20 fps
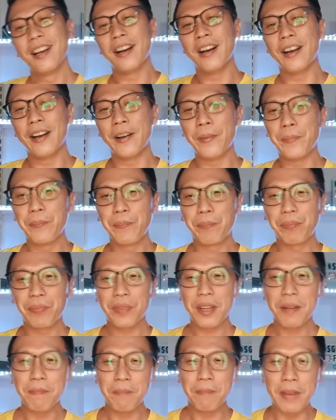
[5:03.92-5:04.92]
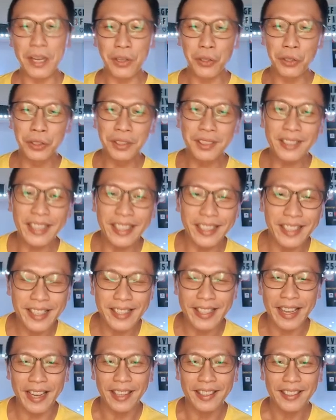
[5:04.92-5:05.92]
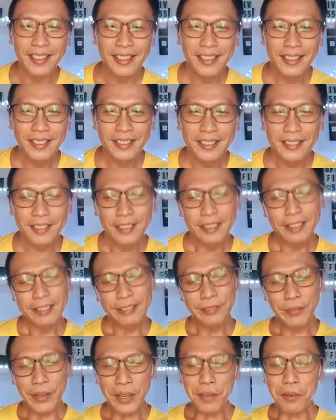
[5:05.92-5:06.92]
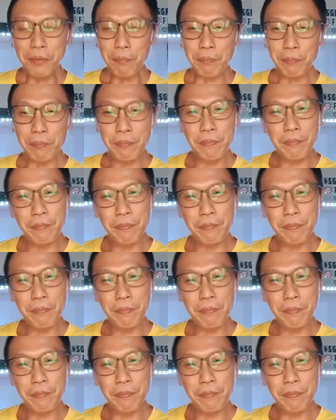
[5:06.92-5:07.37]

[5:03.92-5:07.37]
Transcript: my own take is that, well,